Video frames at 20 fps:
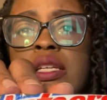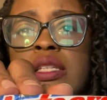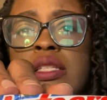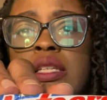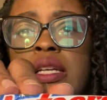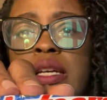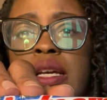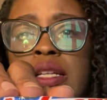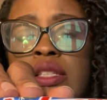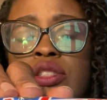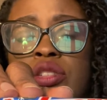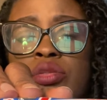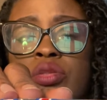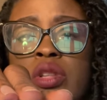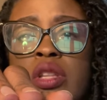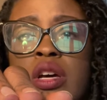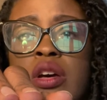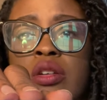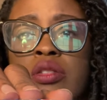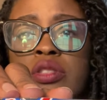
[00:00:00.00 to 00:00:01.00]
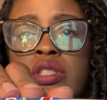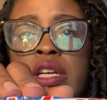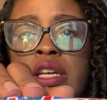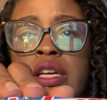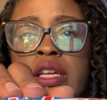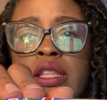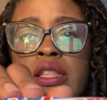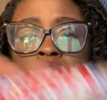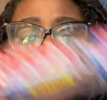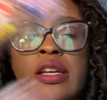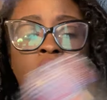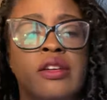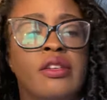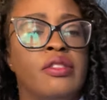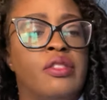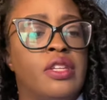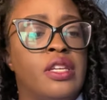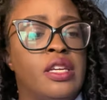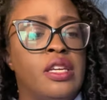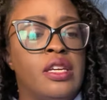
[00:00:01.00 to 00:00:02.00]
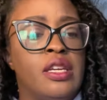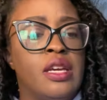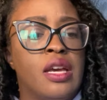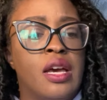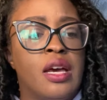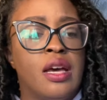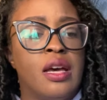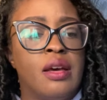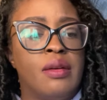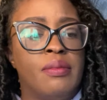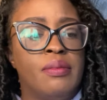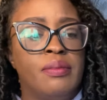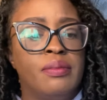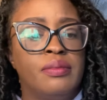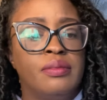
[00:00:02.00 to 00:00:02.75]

So I got two of those, and they're the um,